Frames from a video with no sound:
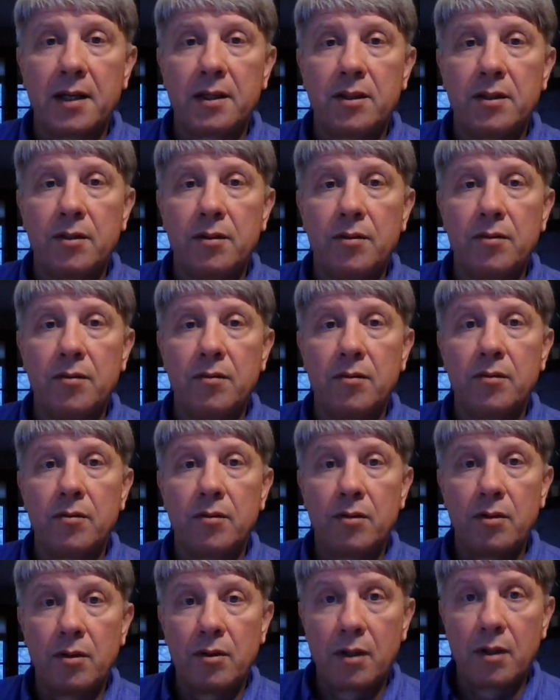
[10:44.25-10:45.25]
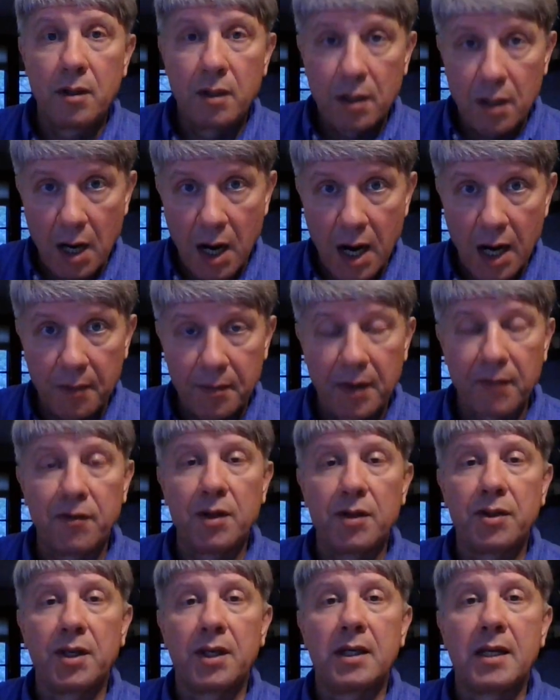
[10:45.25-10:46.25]
to calm
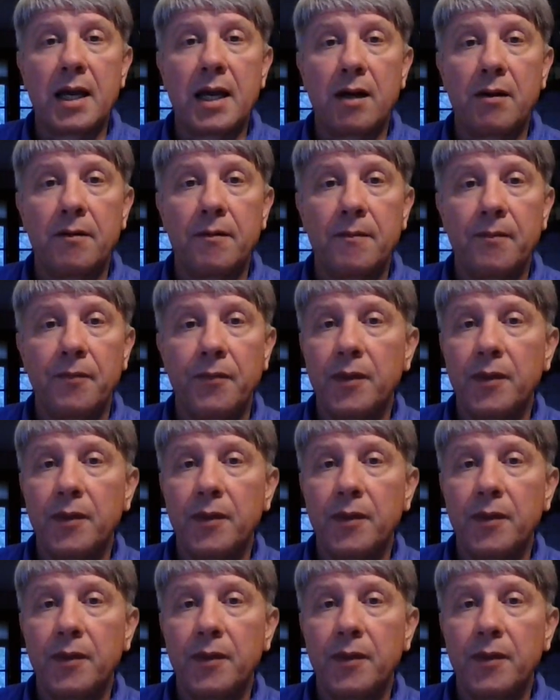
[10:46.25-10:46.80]
everything down.